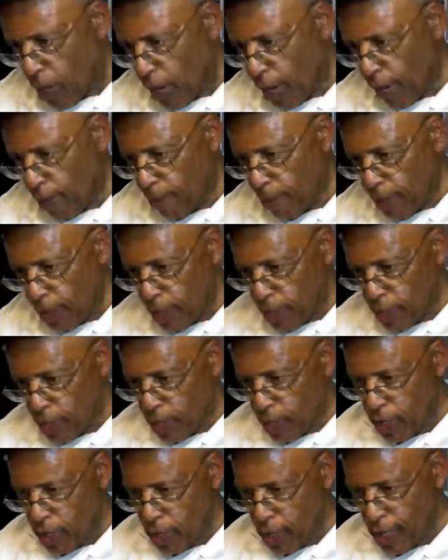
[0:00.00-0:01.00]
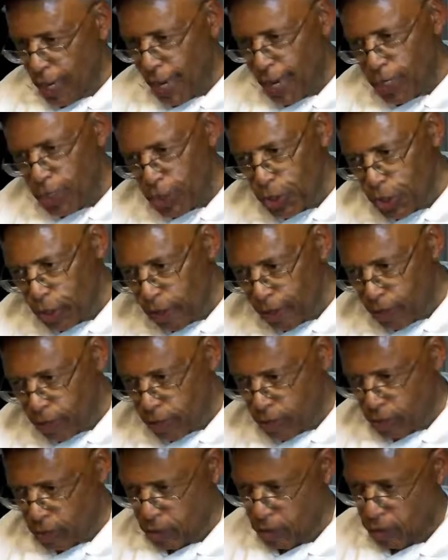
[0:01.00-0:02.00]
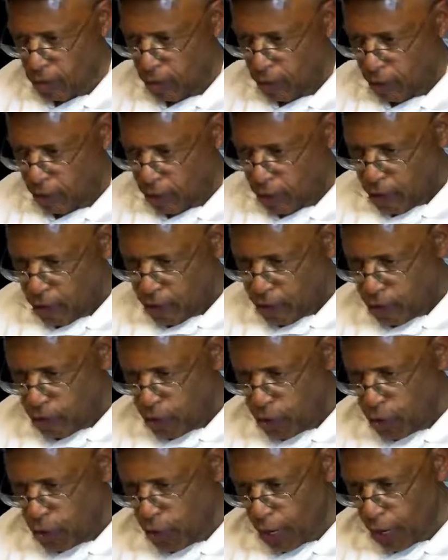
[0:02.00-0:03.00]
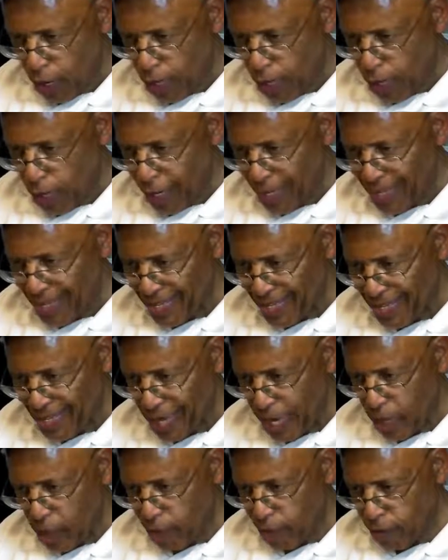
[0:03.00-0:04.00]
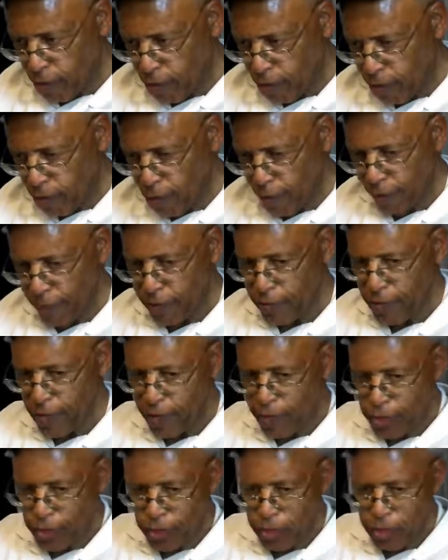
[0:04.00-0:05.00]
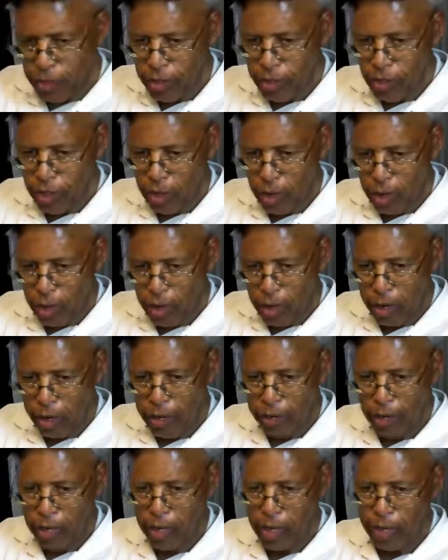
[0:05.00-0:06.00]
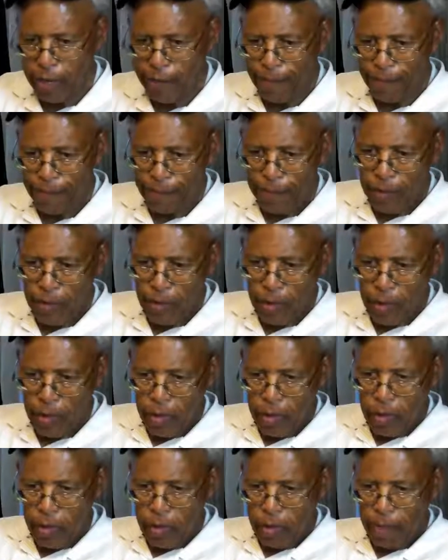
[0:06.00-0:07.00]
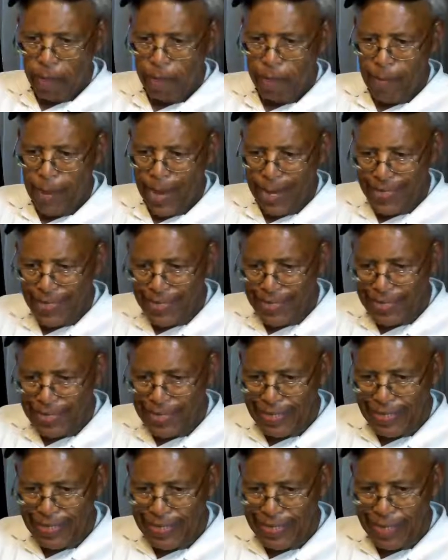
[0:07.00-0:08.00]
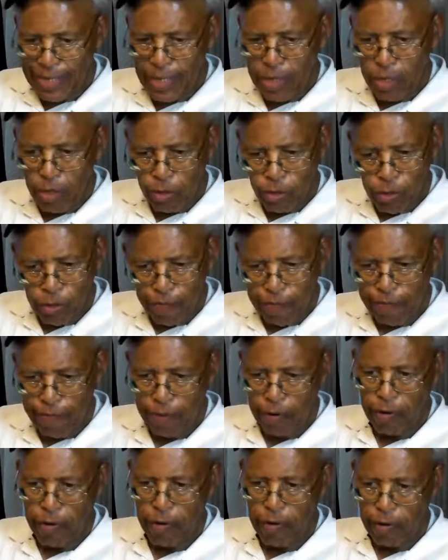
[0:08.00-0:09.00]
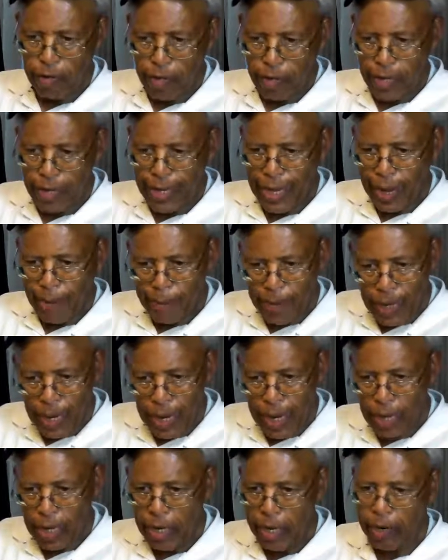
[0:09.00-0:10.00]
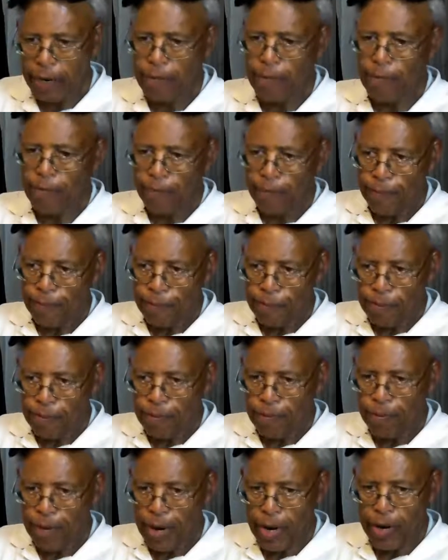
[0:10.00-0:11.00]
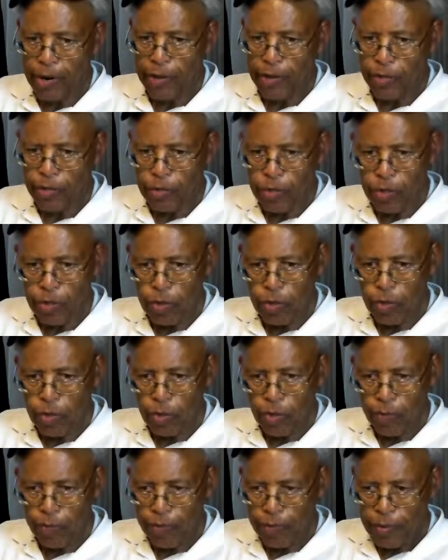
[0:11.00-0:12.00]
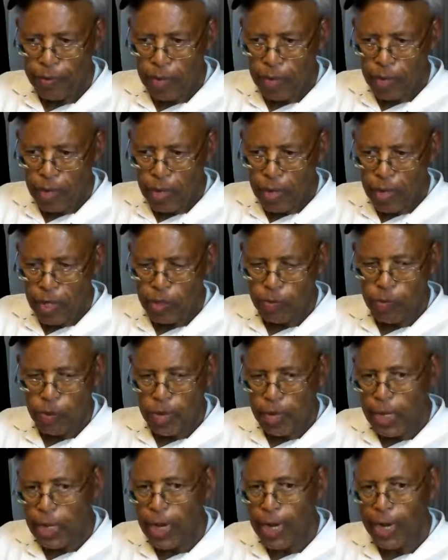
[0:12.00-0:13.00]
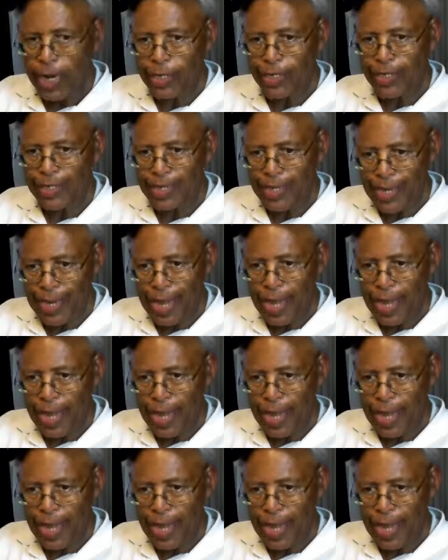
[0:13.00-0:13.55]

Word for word: I made the nations to shake at the sound of its fall. The nations are the masses that Lucifer dominated prior to his being cast